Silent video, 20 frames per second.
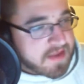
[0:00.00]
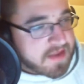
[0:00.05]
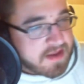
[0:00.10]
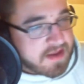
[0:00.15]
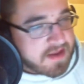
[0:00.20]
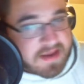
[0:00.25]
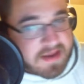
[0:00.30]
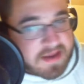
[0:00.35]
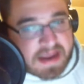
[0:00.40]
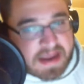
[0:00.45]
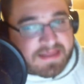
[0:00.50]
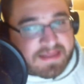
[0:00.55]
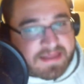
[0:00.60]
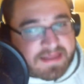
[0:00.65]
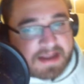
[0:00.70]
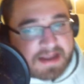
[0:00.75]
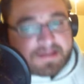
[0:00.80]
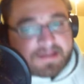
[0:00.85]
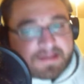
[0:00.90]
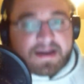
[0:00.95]
I think
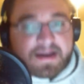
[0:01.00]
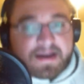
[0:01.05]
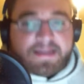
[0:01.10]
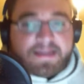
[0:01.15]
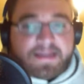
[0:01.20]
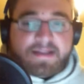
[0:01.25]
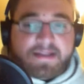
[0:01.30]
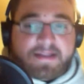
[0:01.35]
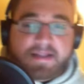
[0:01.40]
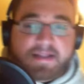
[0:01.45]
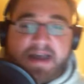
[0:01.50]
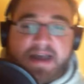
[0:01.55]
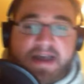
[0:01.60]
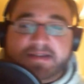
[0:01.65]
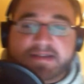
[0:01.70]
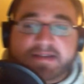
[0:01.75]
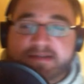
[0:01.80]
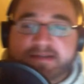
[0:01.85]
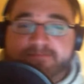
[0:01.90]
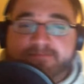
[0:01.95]
the last
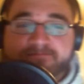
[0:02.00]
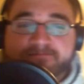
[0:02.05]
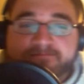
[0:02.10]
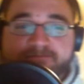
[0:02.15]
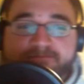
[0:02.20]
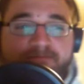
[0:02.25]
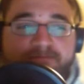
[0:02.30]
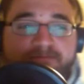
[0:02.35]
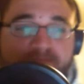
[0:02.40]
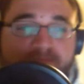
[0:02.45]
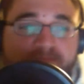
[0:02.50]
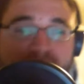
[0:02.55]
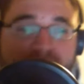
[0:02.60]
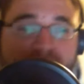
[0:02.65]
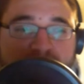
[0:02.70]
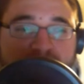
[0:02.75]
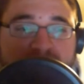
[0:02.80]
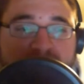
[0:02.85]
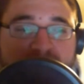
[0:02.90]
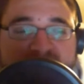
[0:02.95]

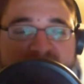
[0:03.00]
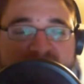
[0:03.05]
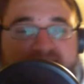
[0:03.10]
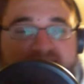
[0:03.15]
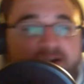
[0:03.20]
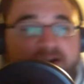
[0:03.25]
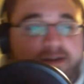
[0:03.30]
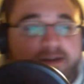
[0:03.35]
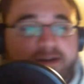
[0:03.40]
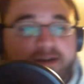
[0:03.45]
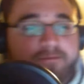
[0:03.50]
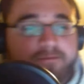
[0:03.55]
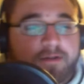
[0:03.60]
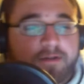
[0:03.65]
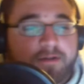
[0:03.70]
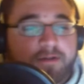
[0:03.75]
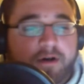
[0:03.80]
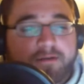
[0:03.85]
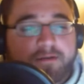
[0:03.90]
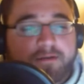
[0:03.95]
security
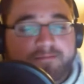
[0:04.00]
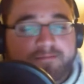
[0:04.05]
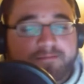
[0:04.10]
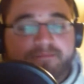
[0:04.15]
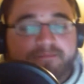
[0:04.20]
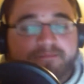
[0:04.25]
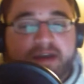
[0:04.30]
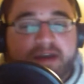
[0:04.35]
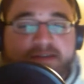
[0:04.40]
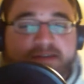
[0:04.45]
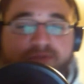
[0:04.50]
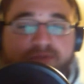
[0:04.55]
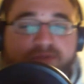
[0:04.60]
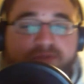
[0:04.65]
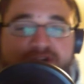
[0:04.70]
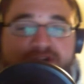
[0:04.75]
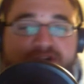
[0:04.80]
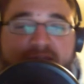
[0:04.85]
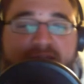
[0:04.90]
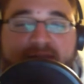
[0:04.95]
flaw fix
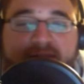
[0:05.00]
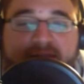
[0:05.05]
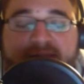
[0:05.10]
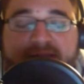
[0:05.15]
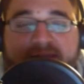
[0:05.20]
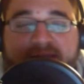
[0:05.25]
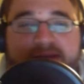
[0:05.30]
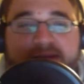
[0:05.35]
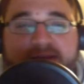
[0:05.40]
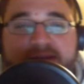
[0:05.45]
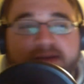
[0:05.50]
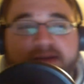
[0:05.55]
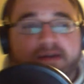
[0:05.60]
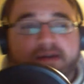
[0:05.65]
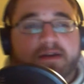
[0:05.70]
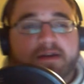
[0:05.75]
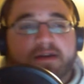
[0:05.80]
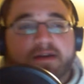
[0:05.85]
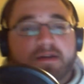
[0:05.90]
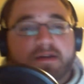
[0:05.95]
push out that they did
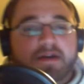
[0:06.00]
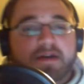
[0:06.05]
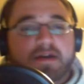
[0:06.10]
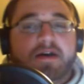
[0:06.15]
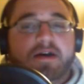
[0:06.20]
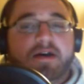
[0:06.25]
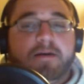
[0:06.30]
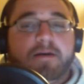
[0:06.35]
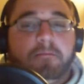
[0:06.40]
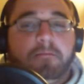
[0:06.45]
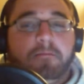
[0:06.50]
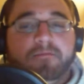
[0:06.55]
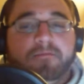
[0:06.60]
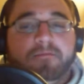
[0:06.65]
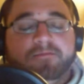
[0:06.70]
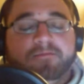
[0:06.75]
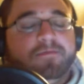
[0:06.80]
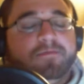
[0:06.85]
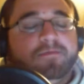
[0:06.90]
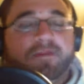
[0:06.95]
um,
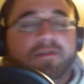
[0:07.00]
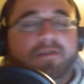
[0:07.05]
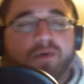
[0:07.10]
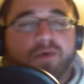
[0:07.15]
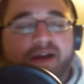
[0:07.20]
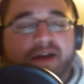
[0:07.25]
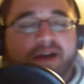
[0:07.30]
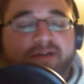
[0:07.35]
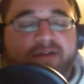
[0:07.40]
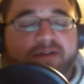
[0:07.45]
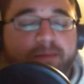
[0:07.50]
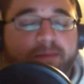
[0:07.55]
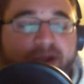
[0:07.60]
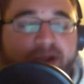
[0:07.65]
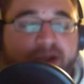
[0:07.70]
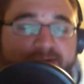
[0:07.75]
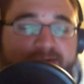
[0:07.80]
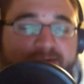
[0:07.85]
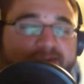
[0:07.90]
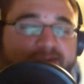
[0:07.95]
for the Wi-Fi bug.
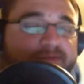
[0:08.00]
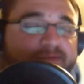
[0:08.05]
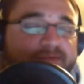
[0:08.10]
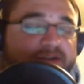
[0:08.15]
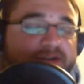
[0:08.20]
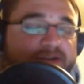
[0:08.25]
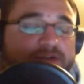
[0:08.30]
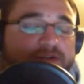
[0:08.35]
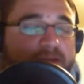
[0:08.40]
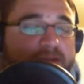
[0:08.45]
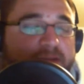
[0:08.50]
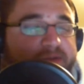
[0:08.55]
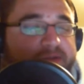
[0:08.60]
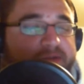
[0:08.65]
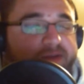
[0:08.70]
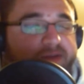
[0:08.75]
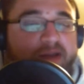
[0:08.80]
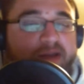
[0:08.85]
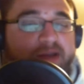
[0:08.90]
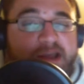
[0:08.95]
I forget the official name of
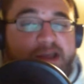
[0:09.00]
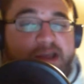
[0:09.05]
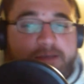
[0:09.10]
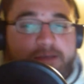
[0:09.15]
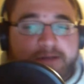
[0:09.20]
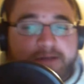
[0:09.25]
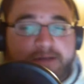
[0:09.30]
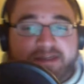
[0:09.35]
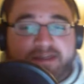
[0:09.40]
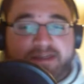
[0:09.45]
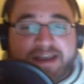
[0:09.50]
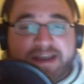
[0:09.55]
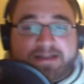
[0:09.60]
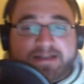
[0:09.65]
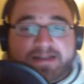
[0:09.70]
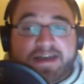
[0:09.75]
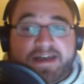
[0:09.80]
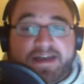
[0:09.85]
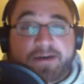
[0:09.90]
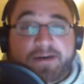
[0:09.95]
it, but I think
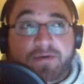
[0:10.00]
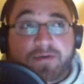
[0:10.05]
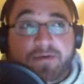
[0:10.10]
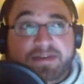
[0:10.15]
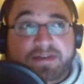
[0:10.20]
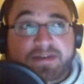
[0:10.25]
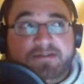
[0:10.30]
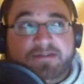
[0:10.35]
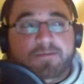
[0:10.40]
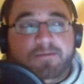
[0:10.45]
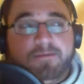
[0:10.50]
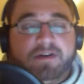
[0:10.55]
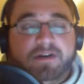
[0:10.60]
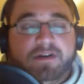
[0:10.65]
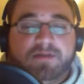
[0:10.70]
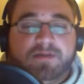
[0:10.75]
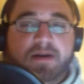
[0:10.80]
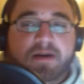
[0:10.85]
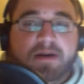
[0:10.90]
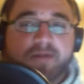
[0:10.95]
that was supposed to be
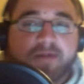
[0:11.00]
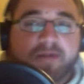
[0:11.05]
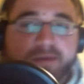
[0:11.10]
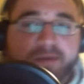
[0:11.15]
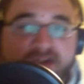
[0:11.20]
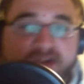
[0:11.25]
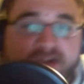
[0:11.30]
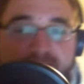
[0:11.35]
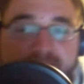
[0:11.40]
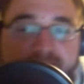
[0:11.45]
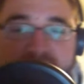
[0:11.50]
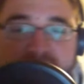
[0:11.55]
November's update,